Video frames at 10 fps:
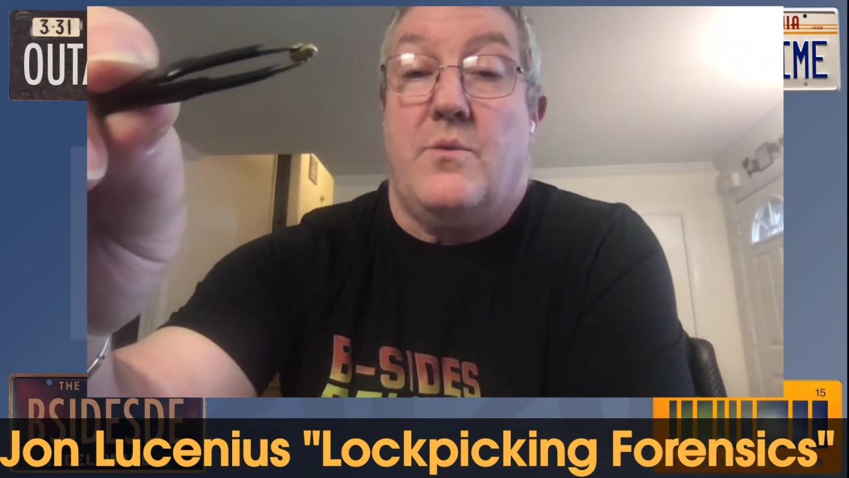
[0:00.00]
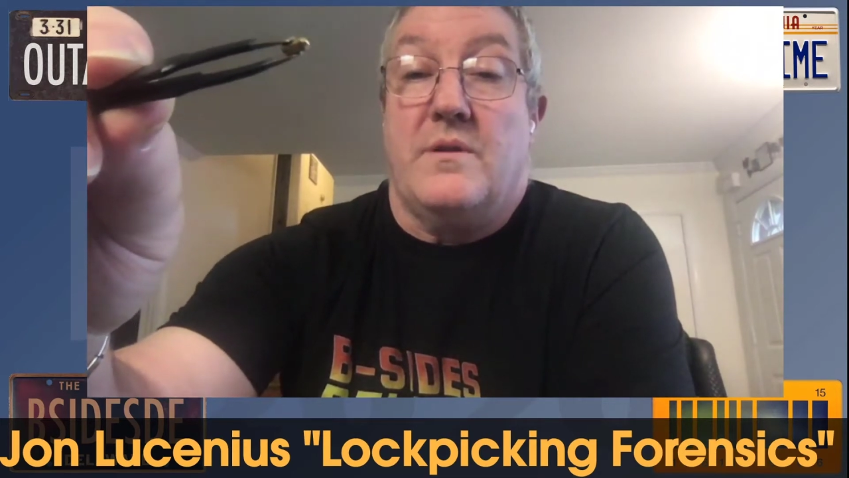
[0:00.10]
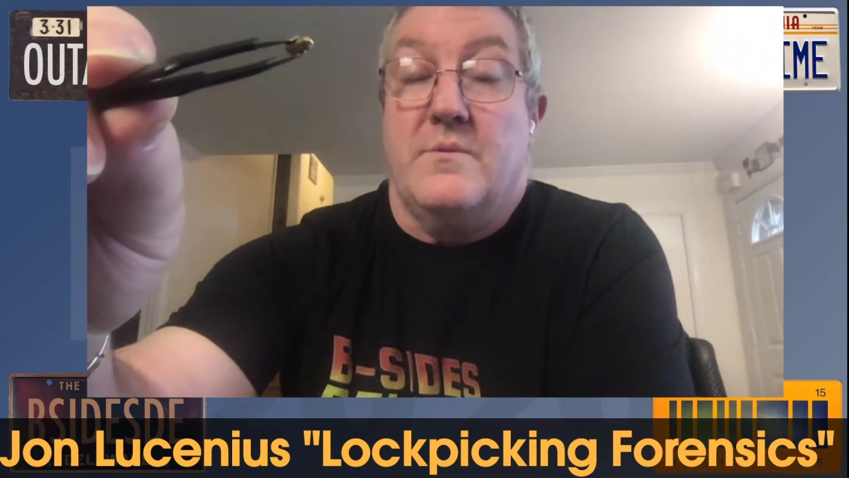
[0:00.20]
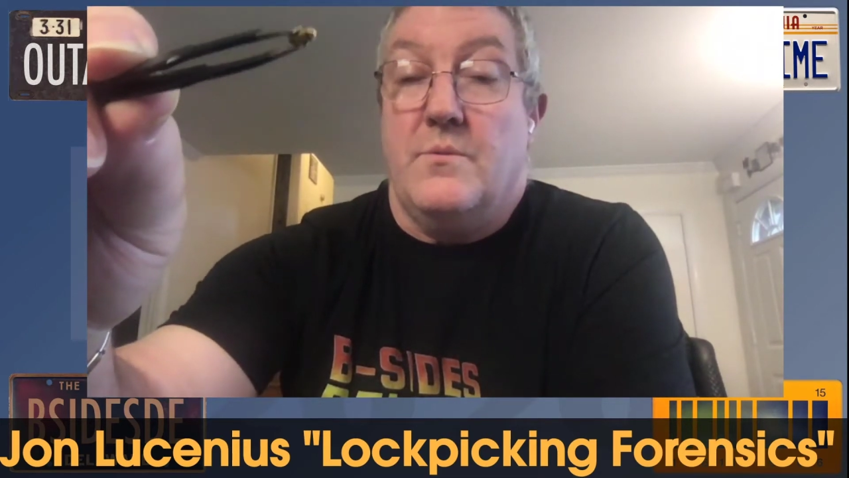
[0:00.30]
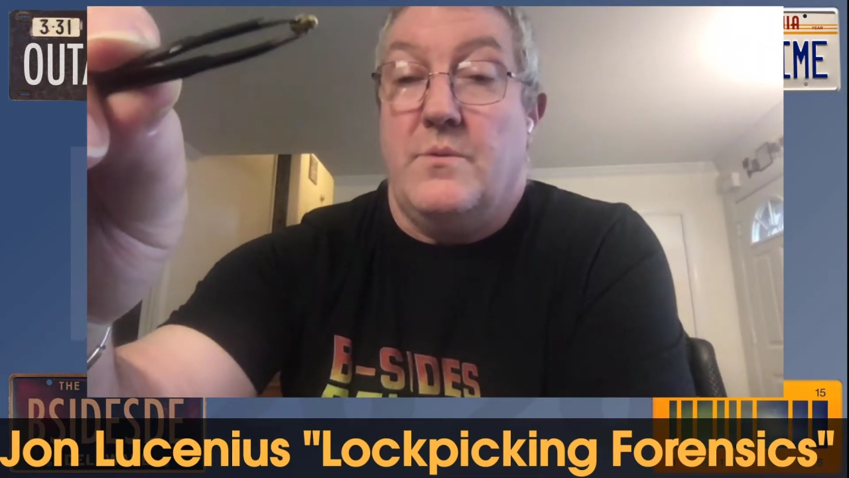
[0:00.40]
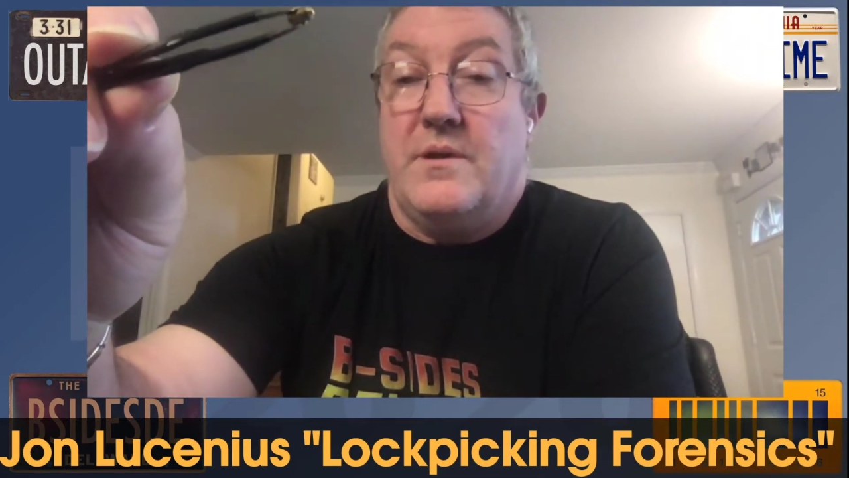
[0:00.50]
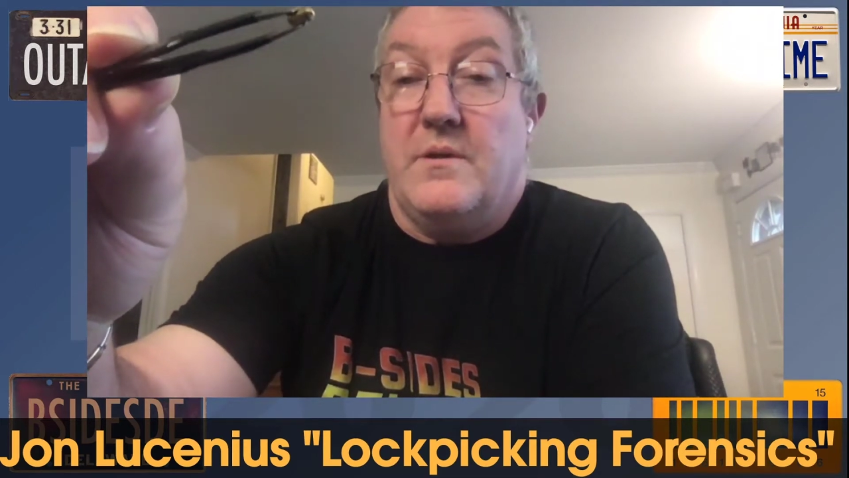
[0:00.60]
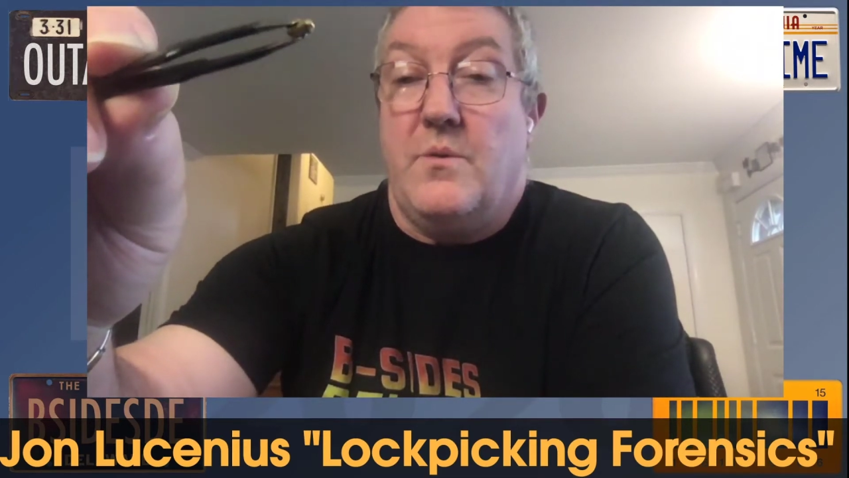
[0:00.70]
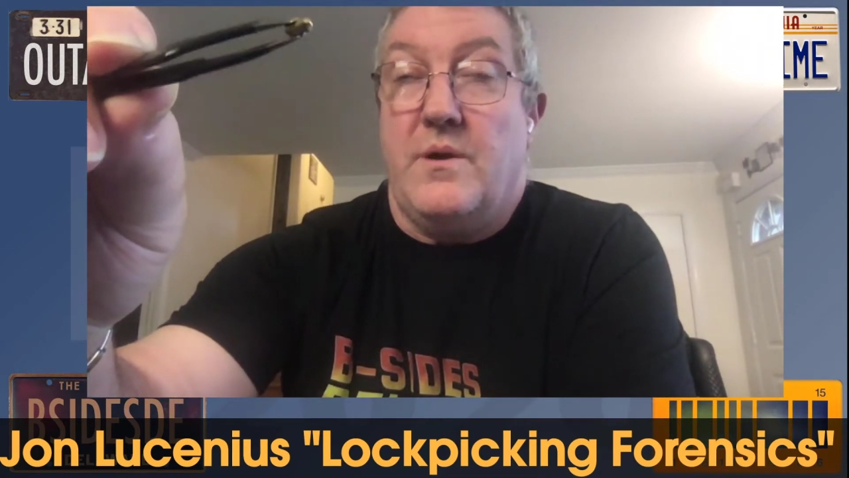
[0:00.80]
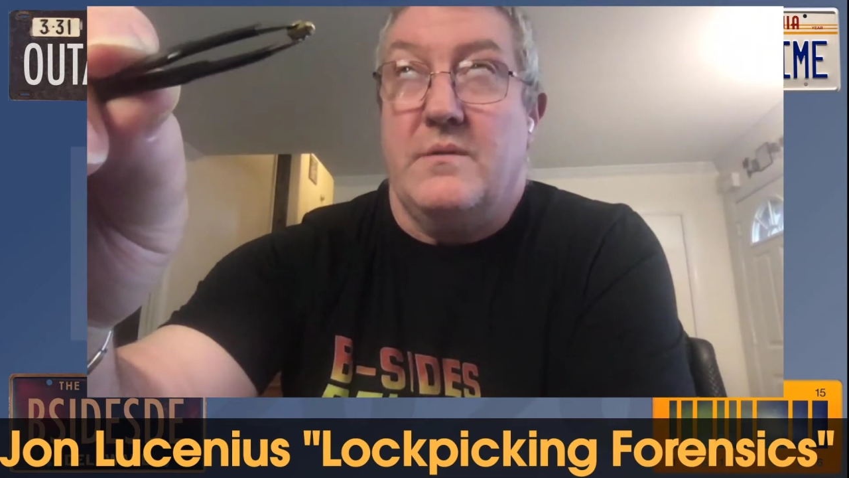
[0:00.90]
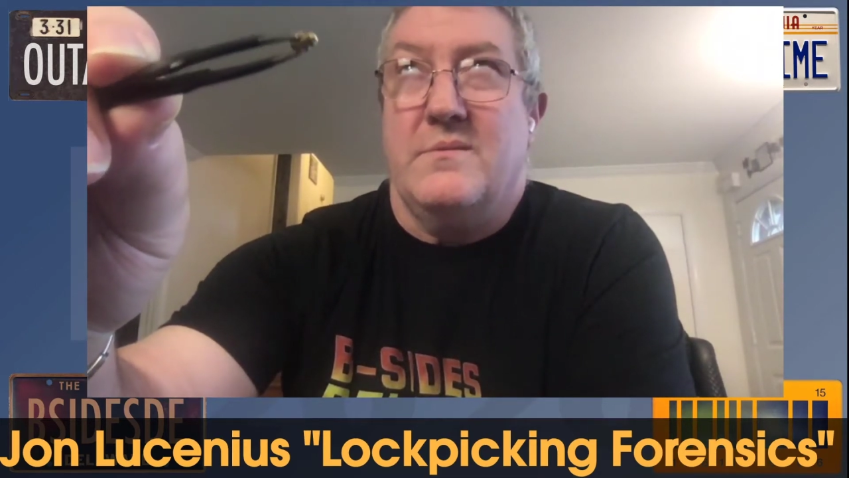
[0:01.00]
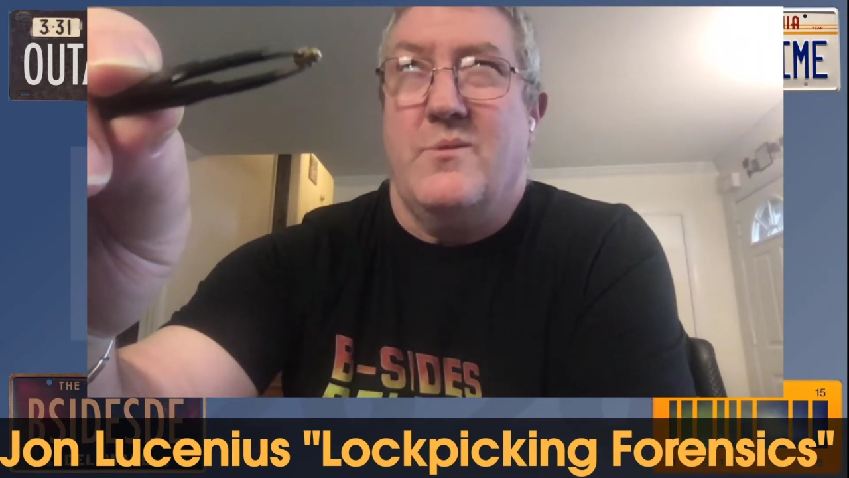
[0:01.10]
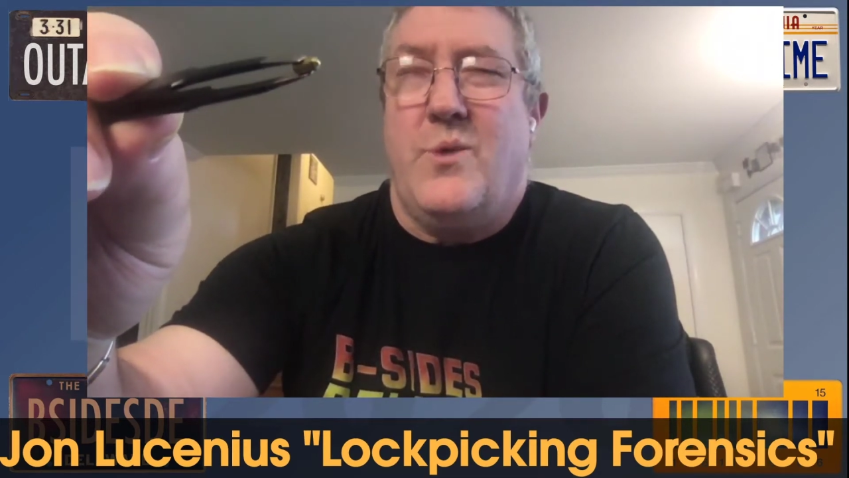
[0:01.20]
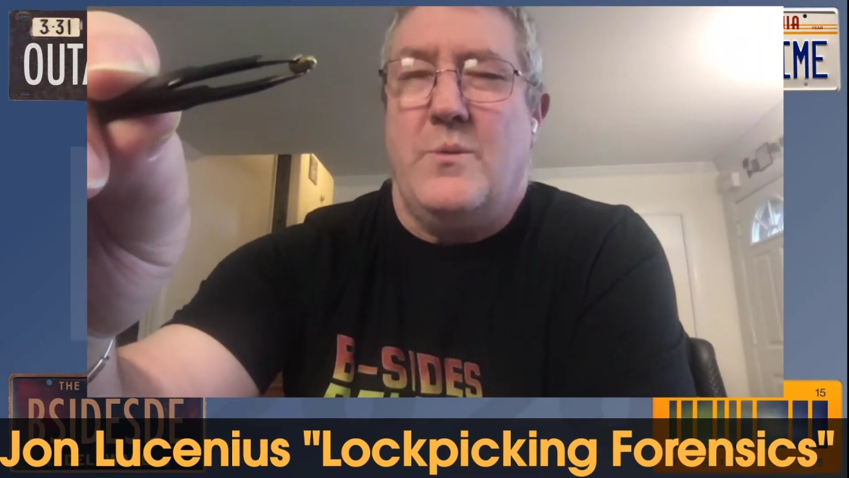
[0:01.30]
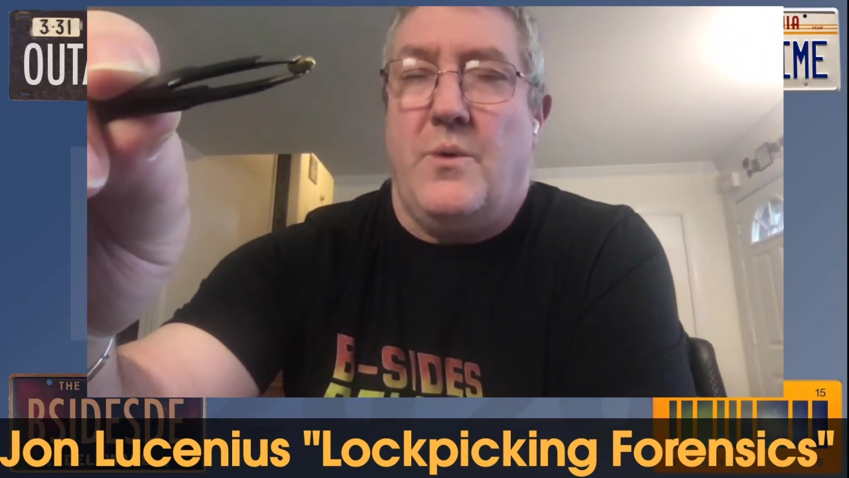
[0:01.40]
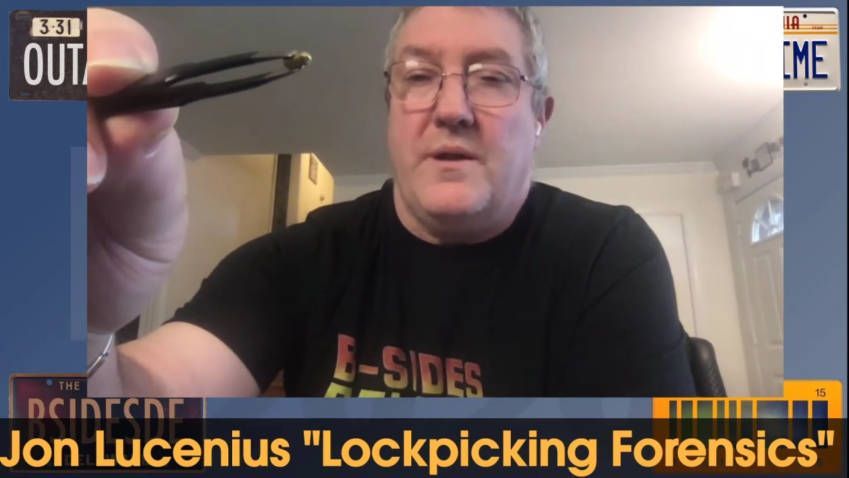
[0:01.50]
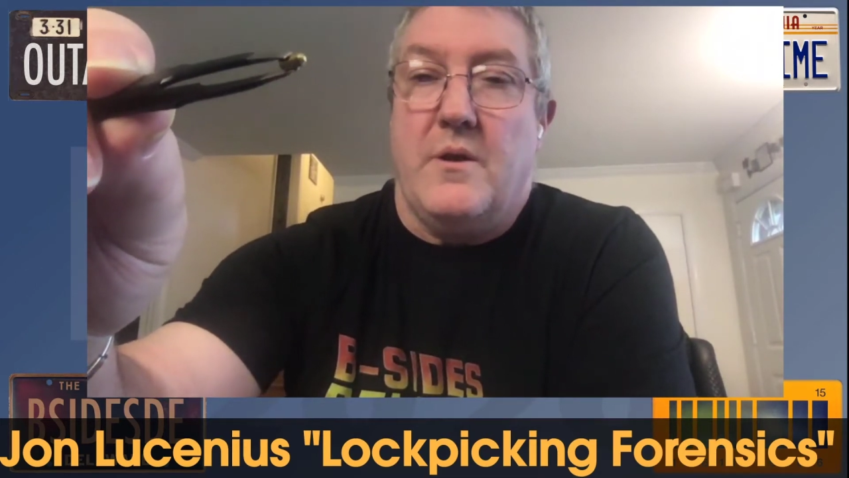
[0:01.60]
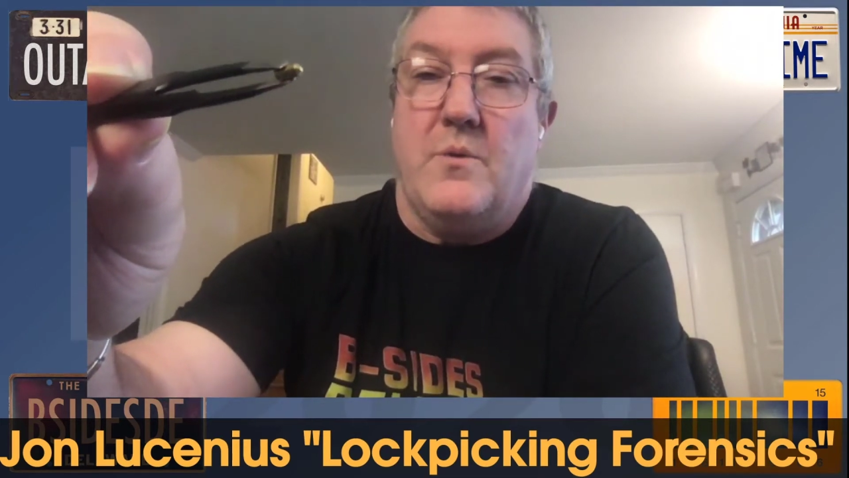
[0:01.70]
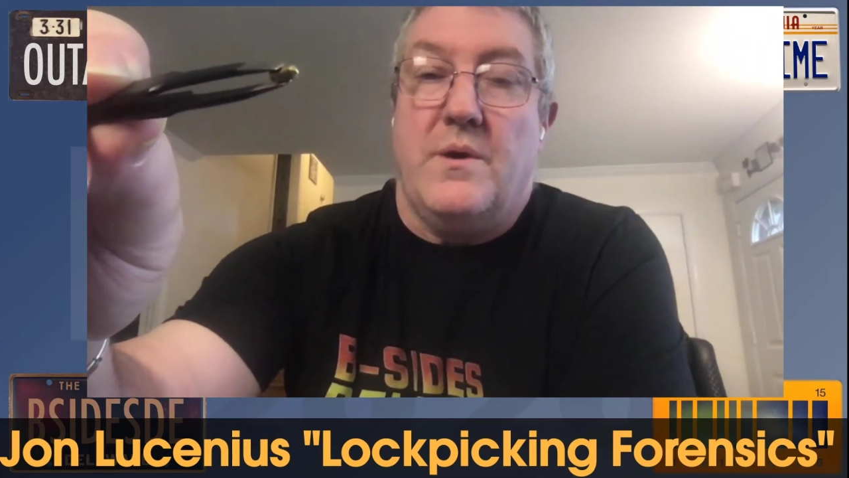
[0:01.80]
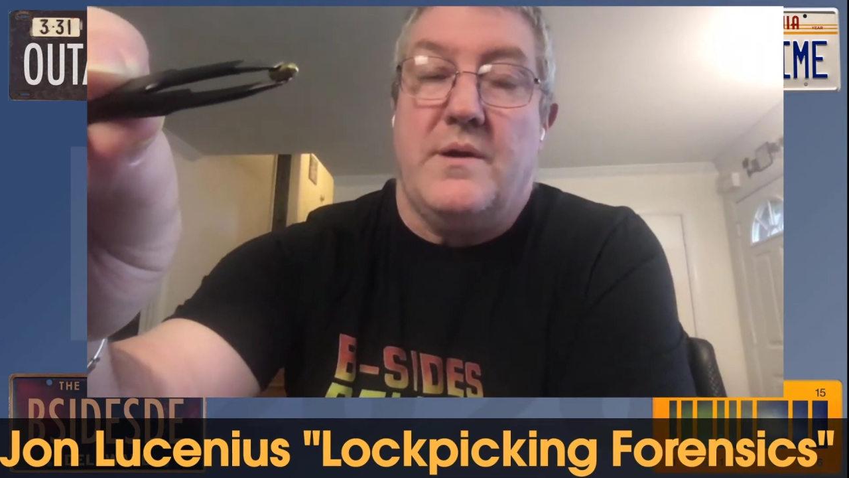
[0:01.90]

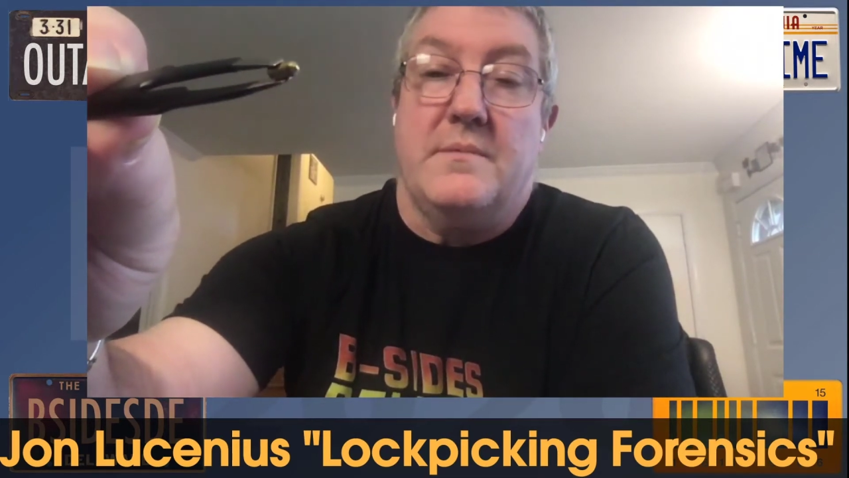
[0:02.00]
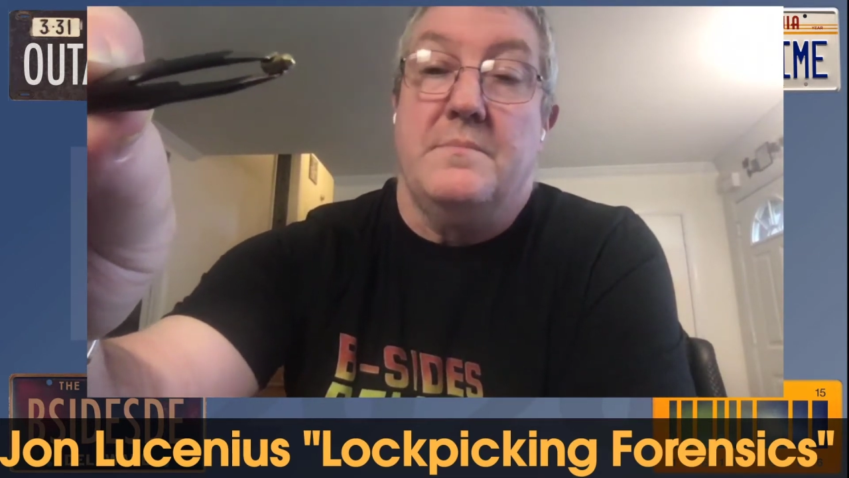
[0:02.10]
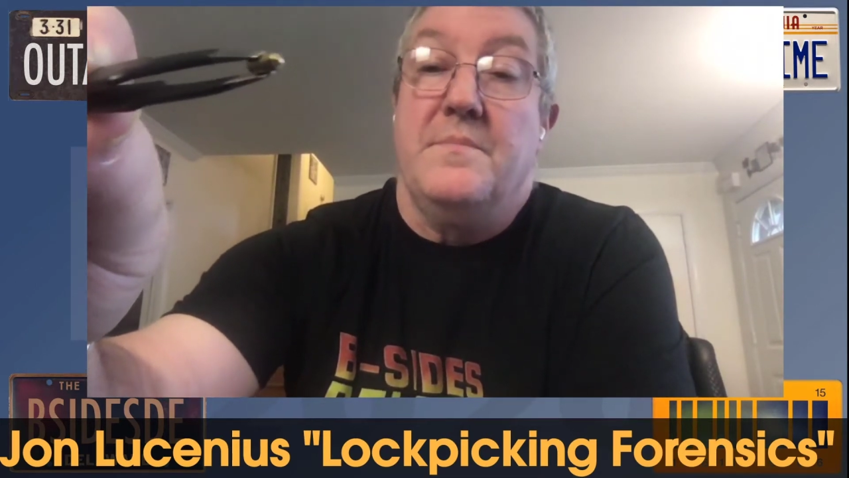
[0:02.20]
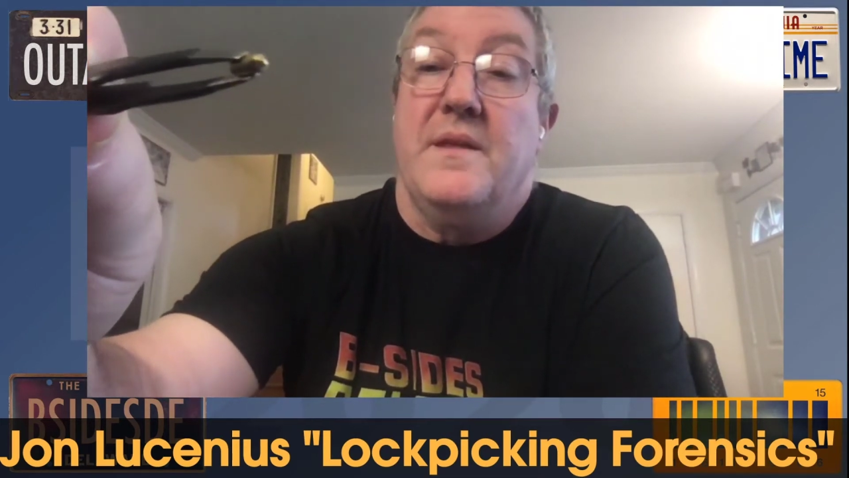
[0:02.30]
1101.